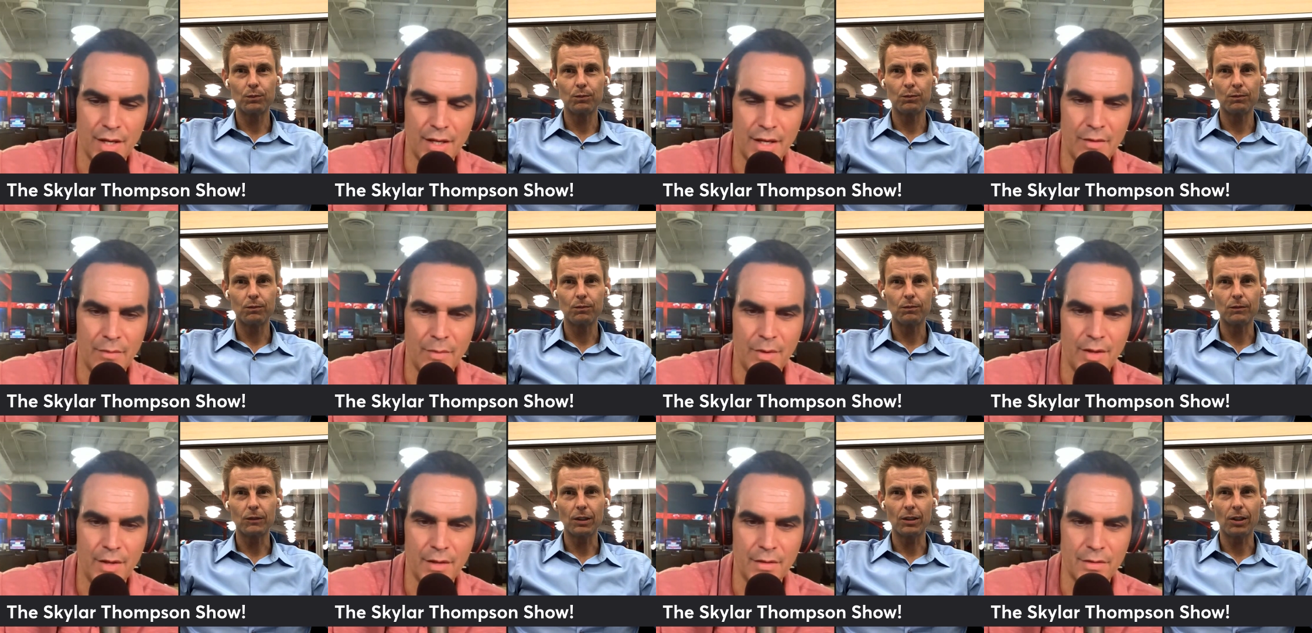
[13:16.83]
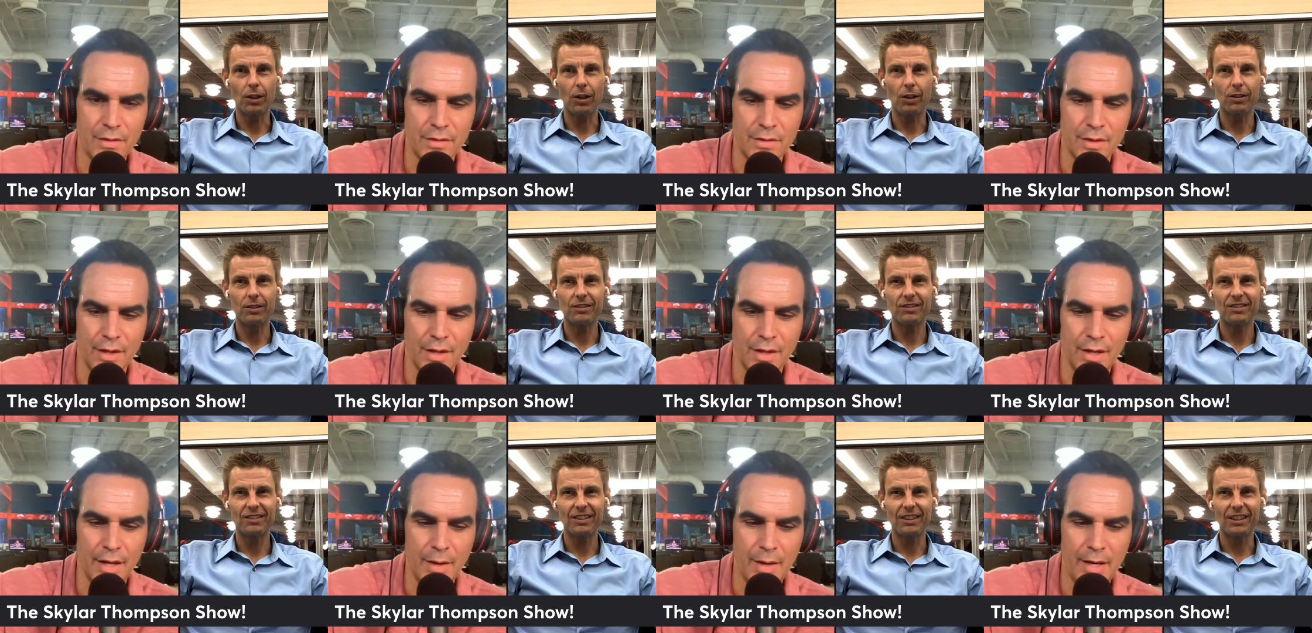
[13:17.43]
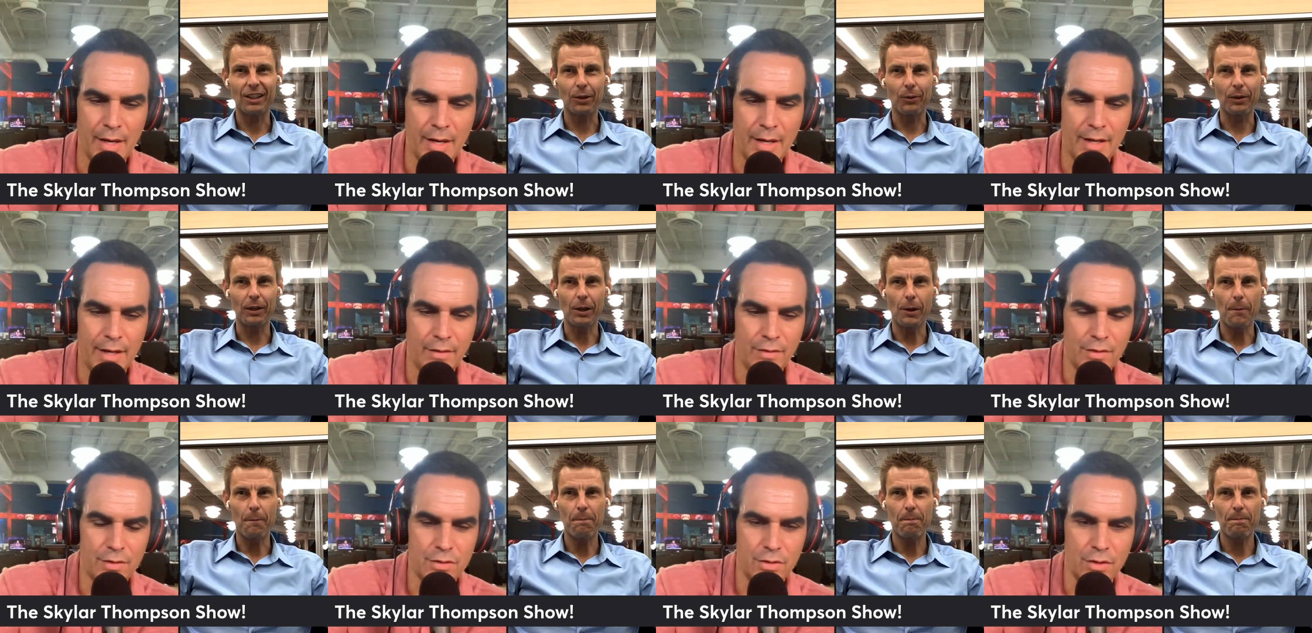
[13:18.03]
Speaker 1: it gave me this, and I and I
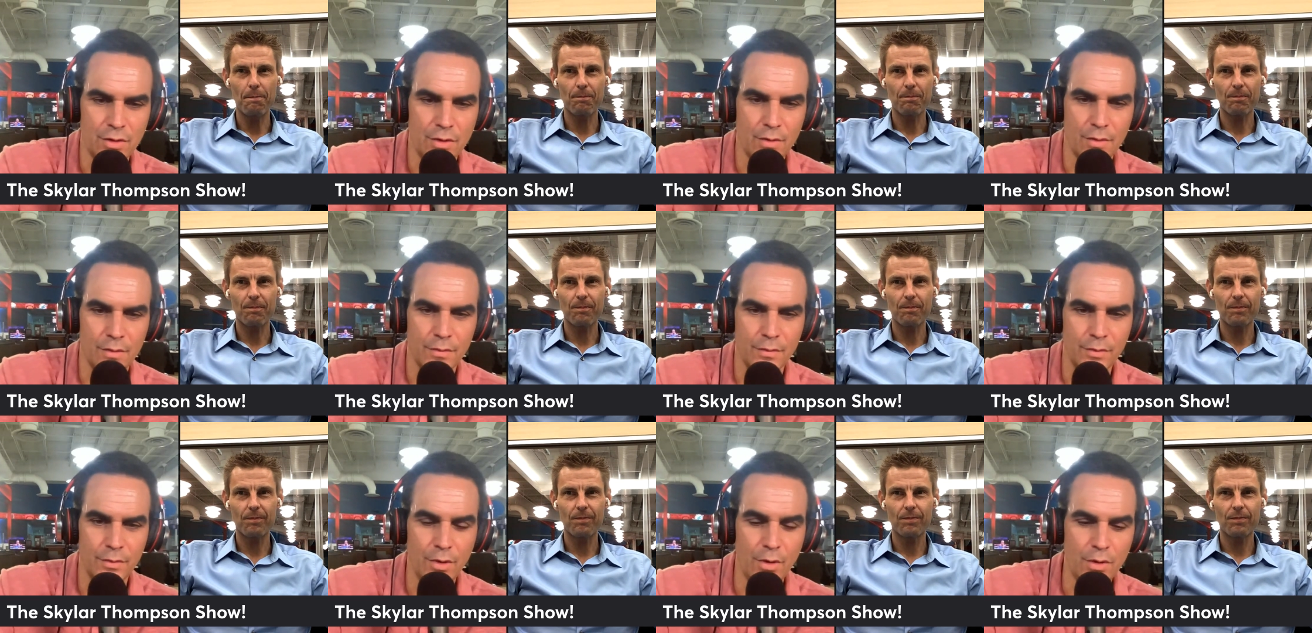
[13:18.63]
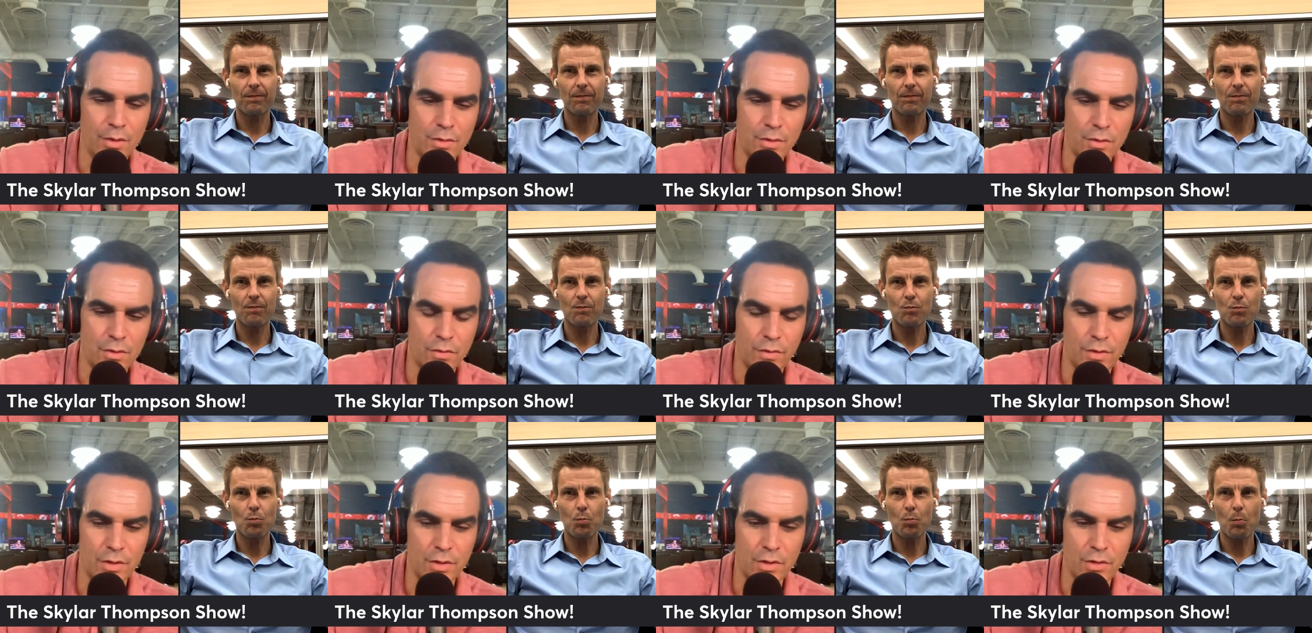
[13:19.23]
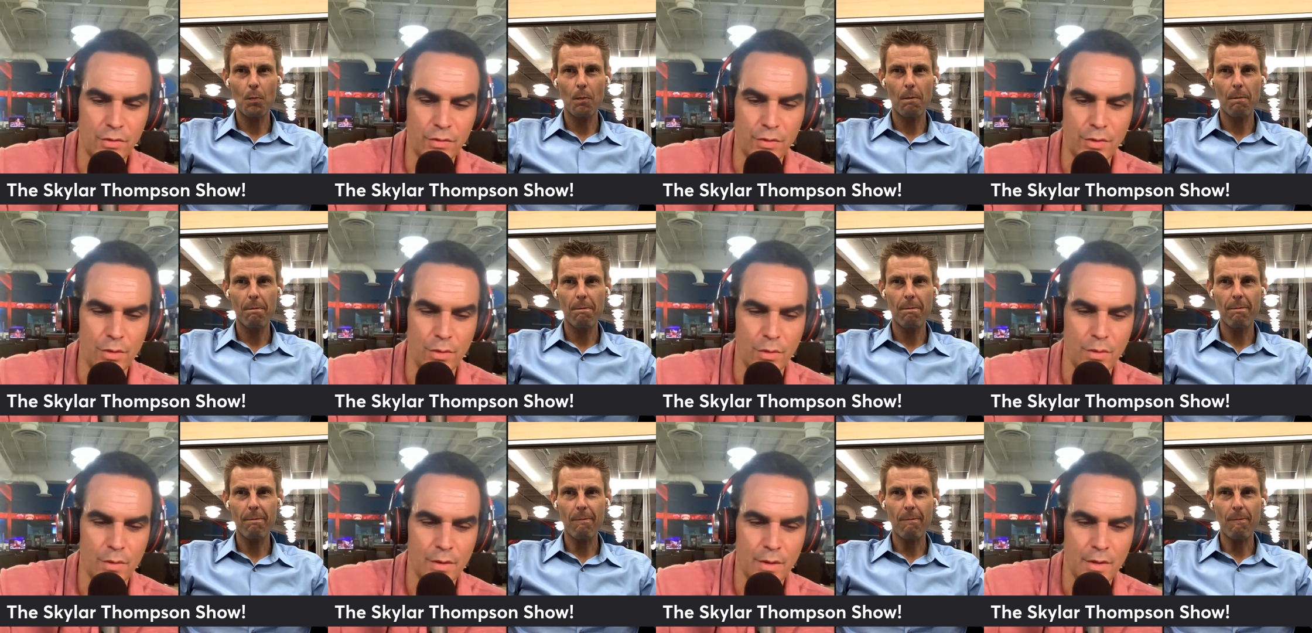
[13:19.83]
give this to you. No, this is this is for
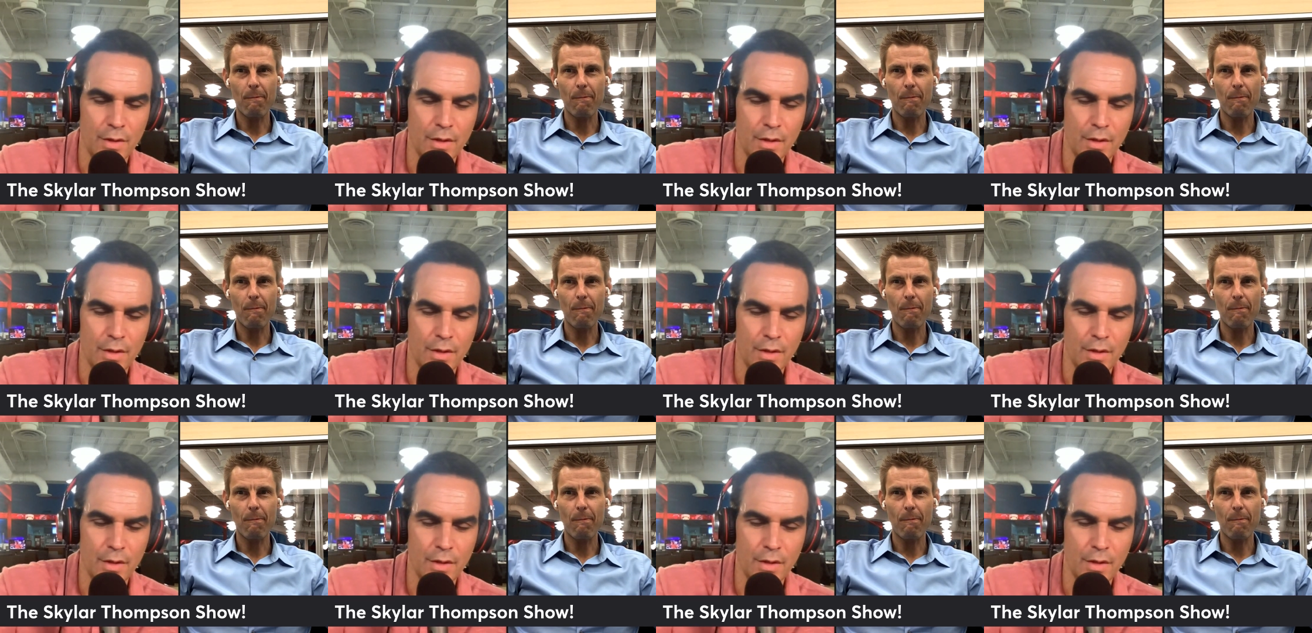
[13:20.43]
you.